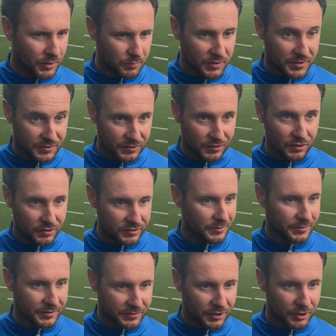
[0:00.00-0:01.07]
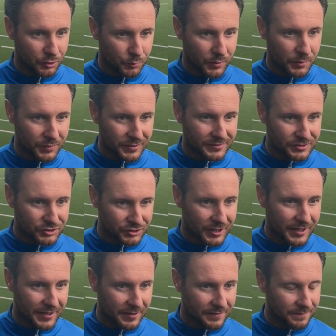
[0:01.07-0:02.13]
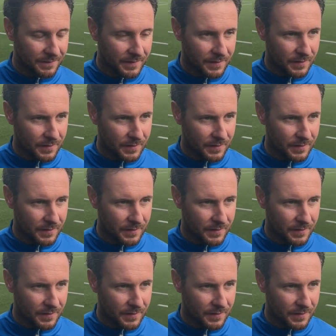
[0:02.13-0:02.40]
and we talked about how we would try and